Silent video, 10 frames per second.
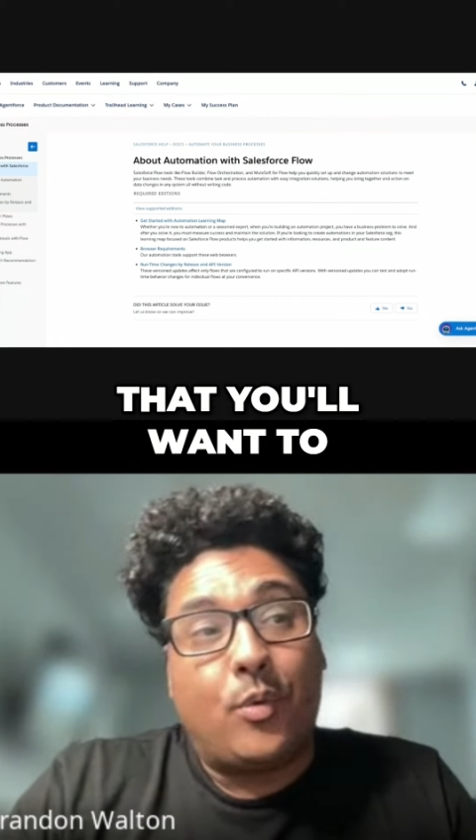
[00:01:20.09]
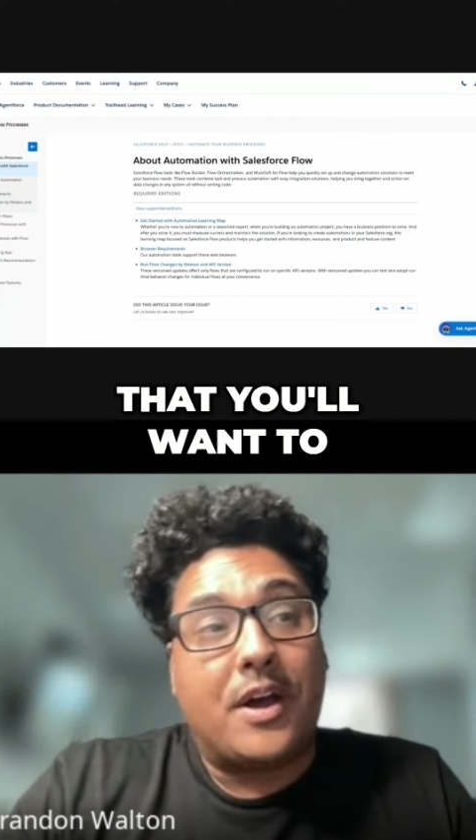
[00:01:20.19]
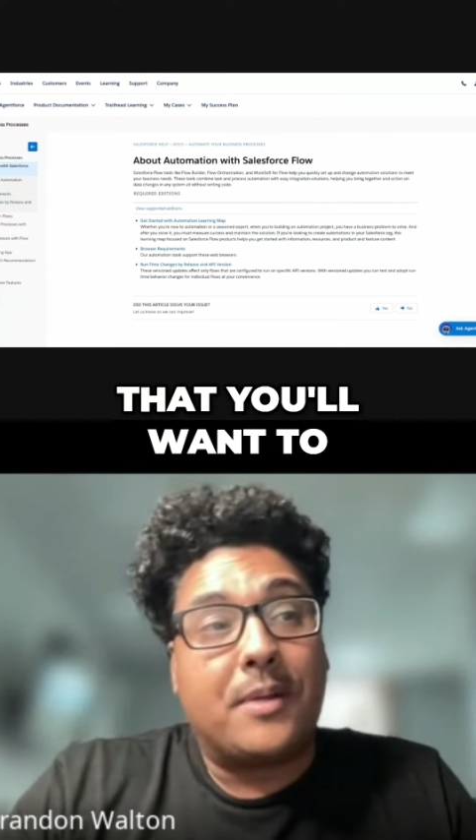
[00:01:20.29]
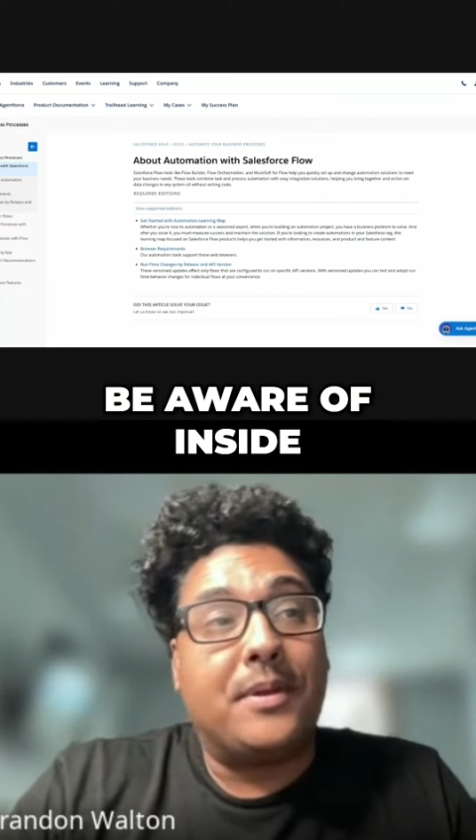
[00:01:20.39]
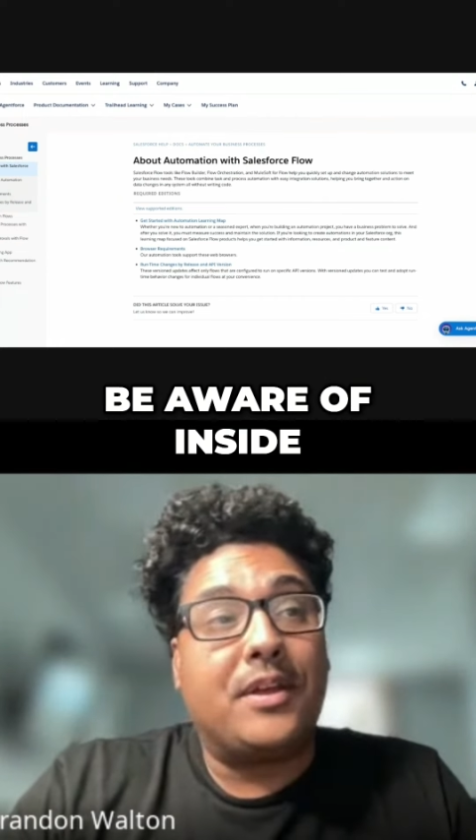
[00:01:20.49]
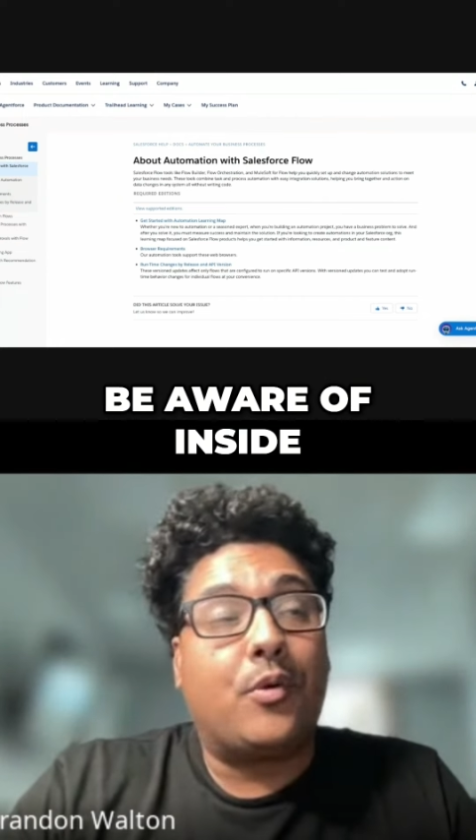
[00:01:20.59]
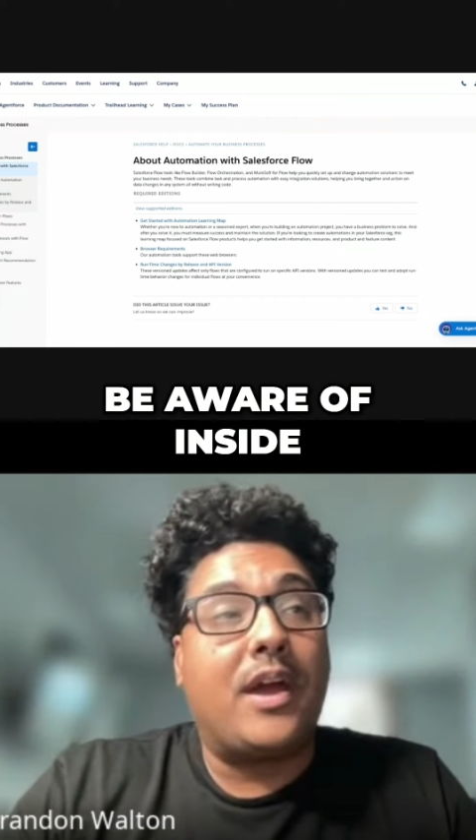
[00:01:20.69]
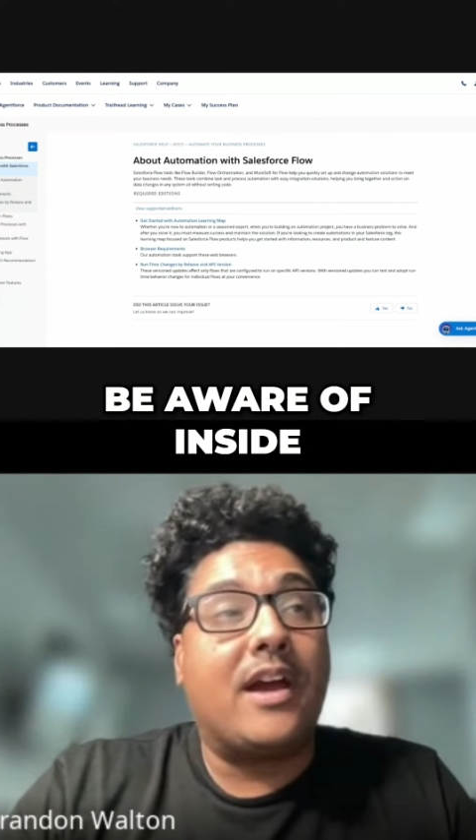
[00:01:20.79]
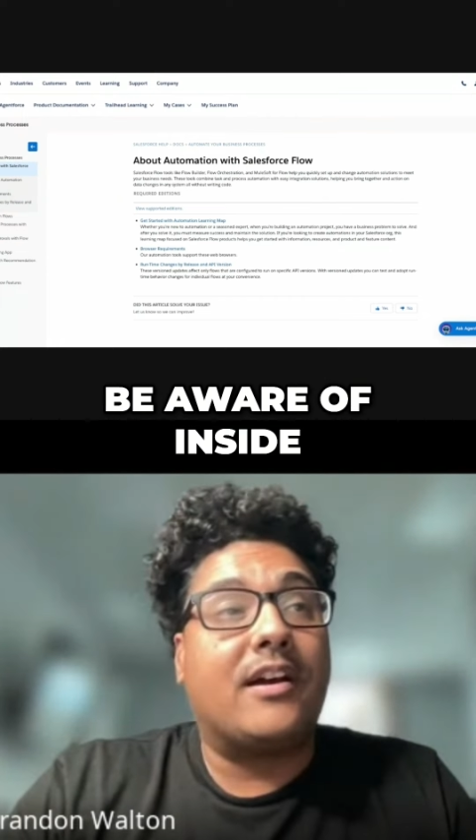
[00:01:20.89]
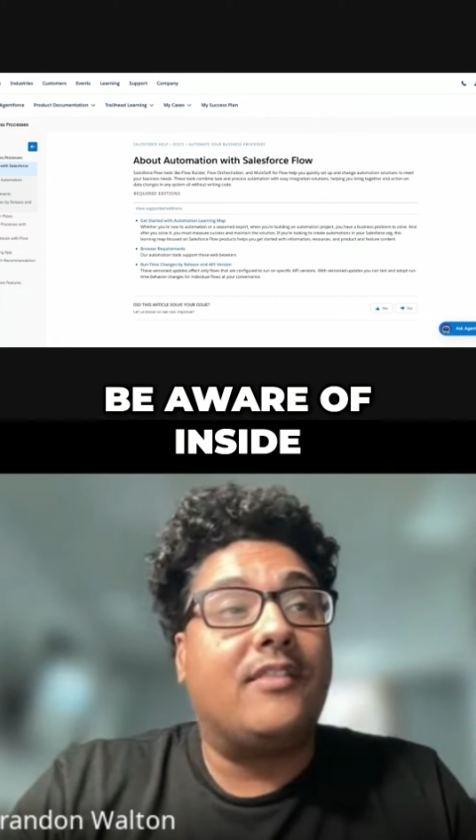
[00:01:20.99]
want to be
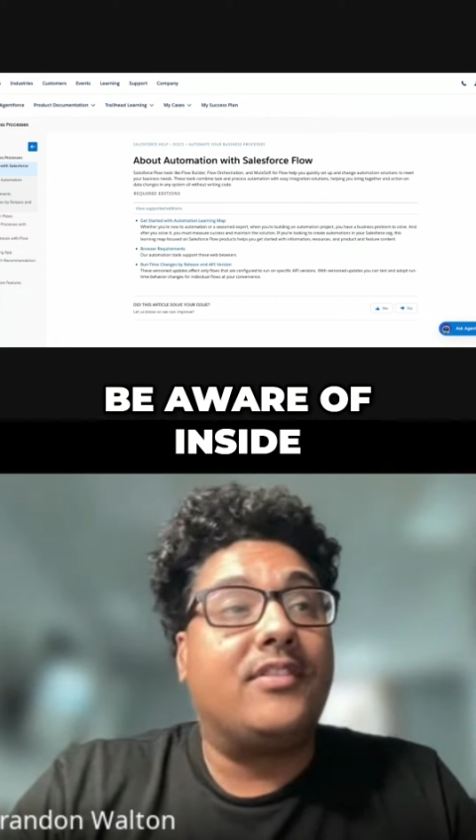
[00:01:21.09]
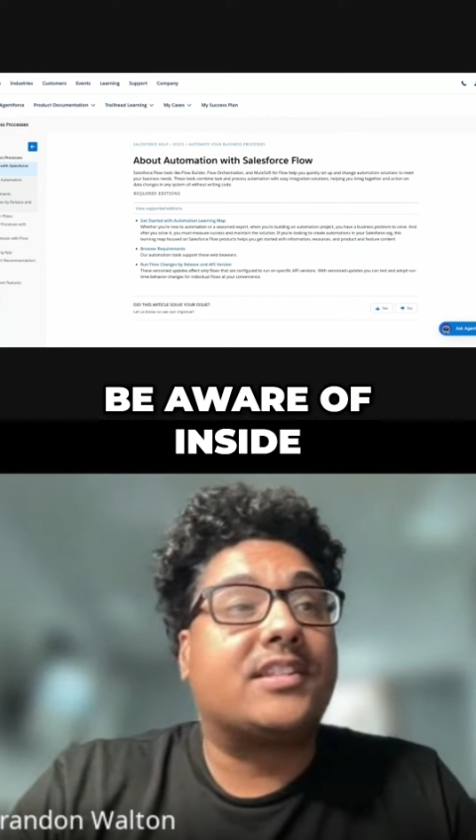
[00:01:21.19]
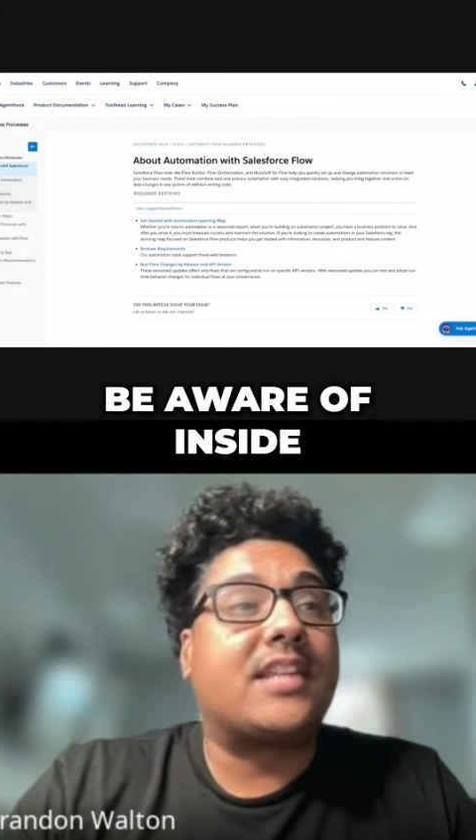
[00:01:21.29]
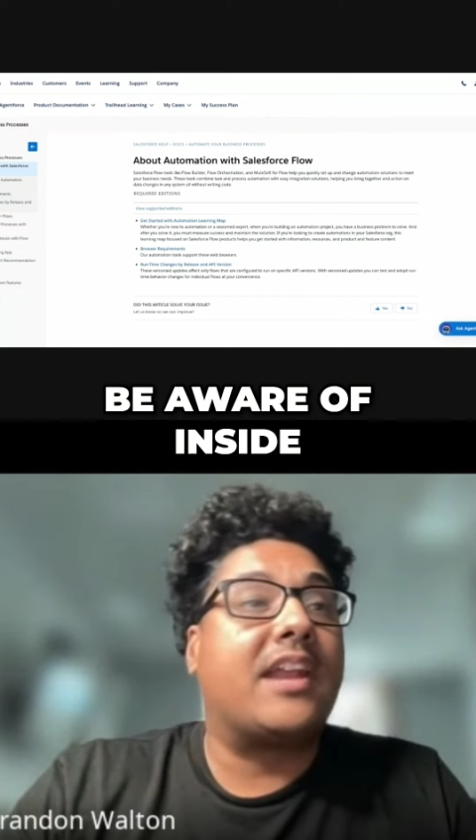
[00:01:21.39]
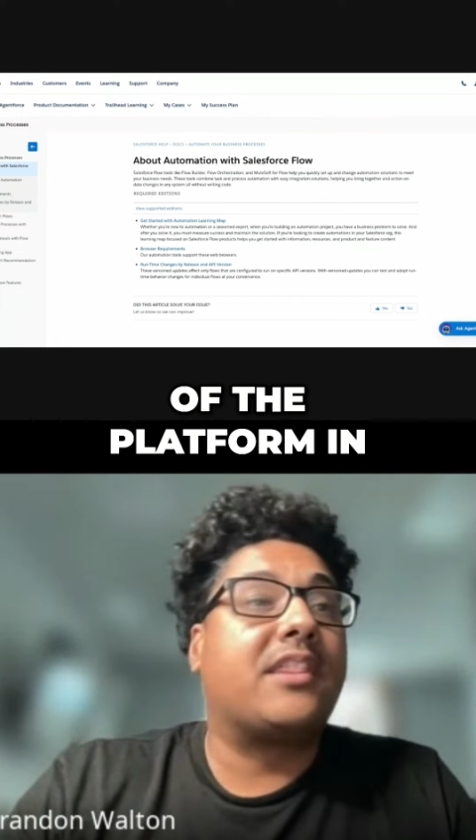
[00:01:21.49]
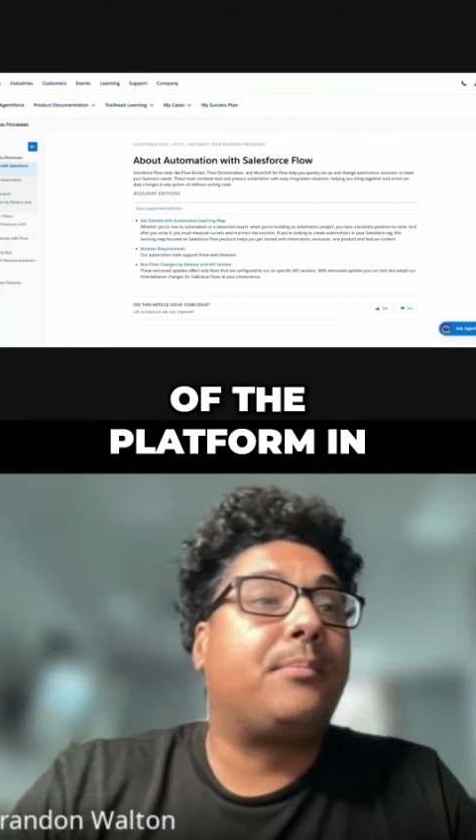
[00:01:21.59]
aware of inside of the